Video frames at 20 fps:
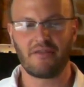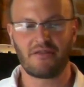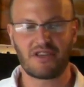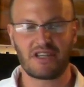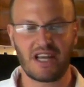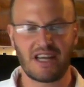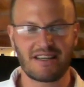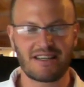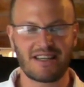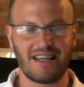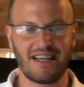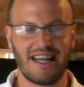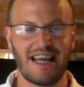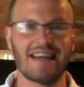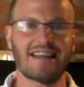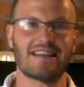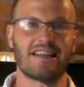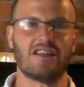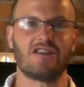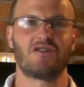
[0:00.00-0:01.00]
sent a
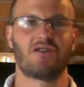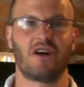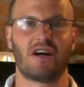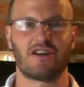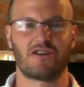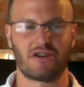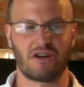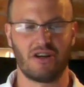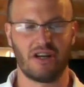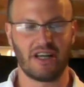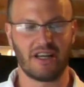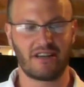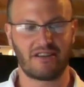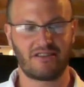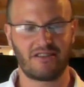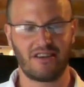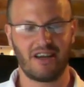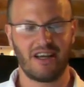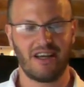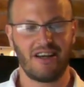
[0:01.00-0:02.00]
letter to
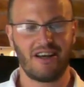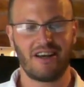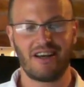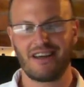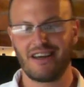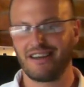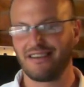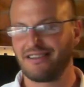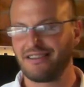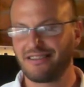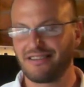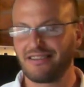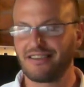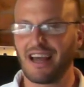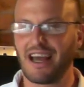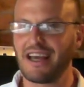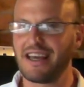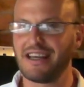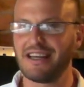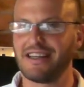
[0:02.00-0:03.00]
Hydraulx
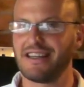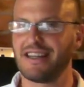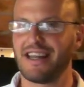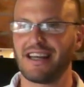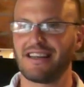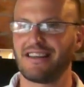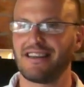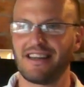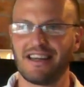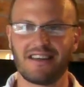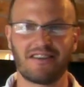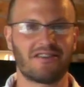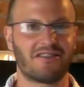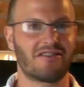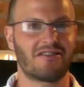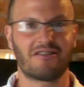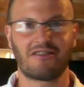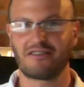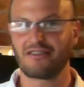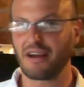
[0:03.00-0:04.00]
saying that there's
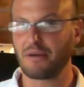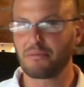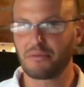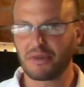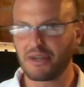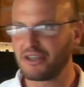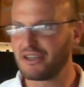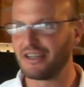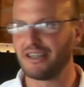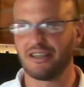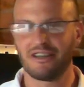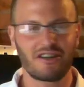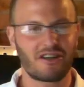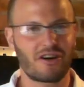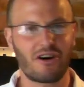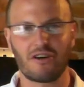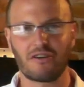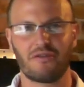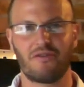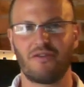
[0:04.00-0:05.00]
some
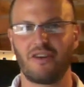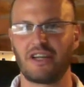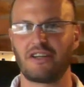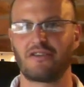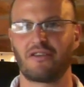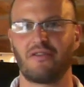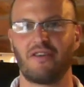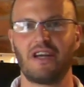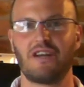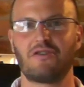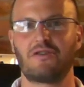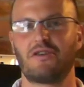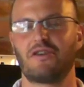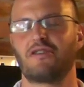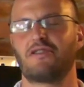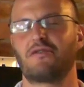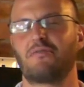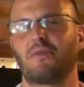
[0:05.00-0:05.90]
conflict of interest,